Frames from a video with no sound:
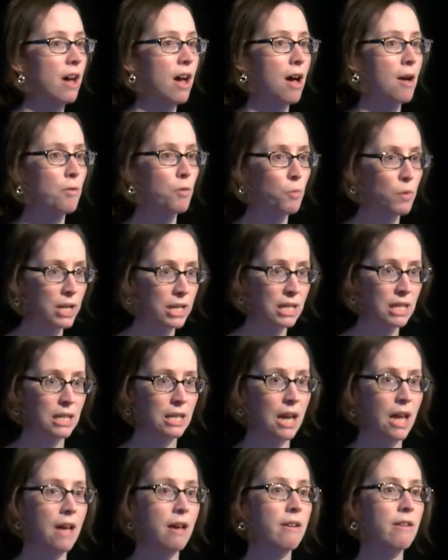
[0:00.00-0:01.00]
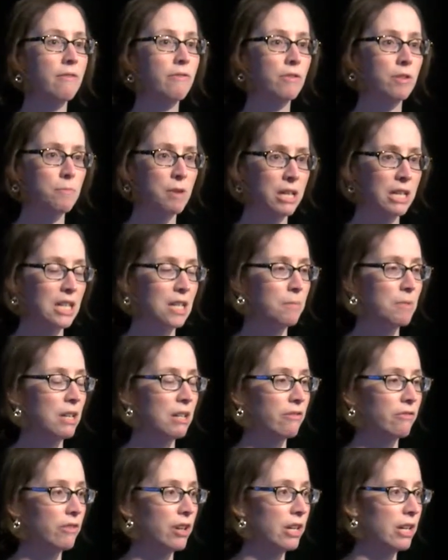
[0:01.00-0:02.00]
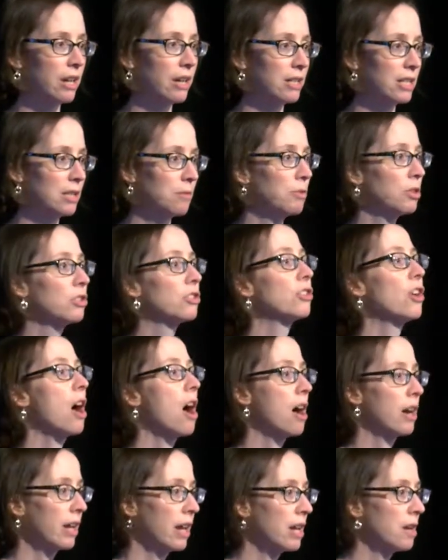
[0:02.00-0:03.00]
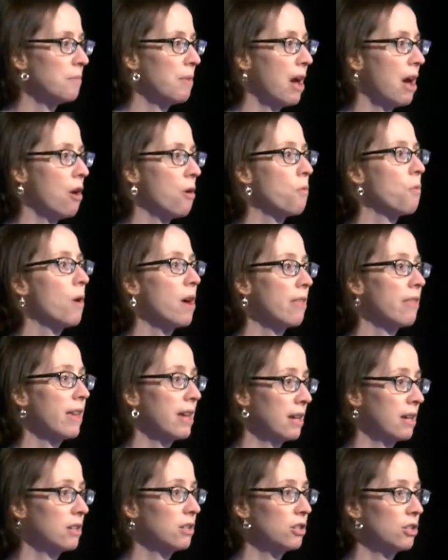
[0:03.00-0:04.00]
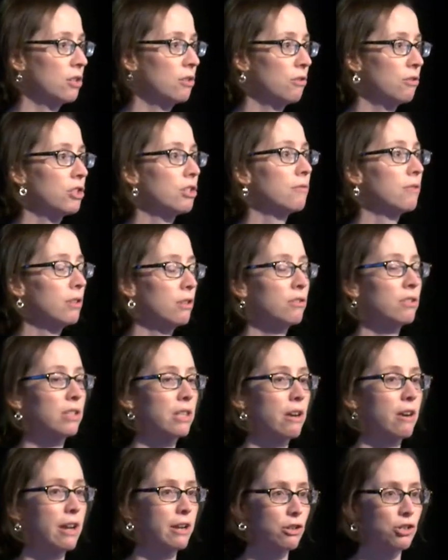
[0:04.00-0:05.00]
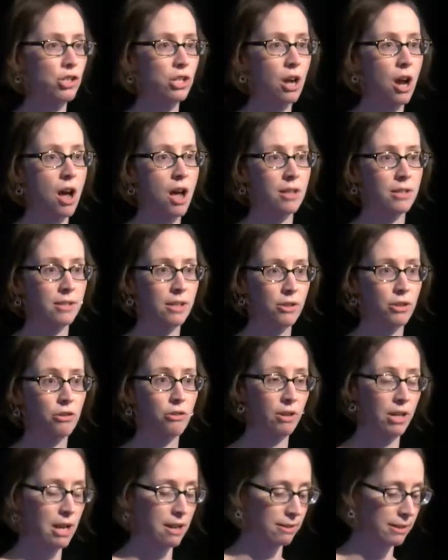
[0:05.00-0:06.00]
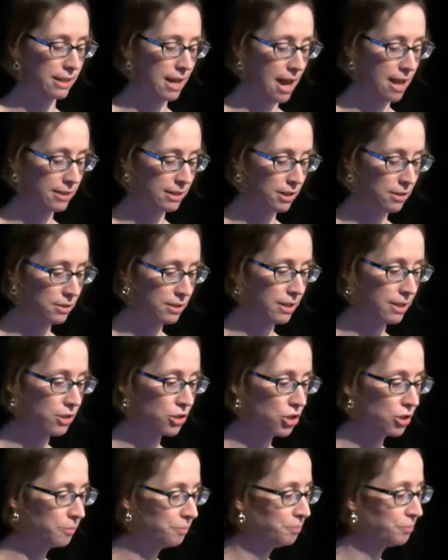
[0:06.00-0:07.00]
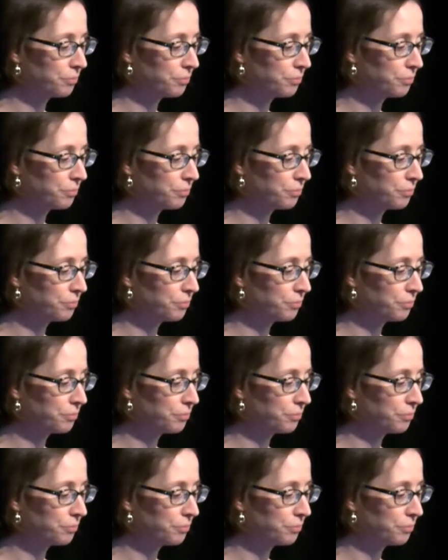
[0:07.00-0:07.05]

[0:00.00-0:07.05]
Uh, we need everybody to be in front of customers talking about what they can do to reduce their energy cost and their greenhouse gas usage.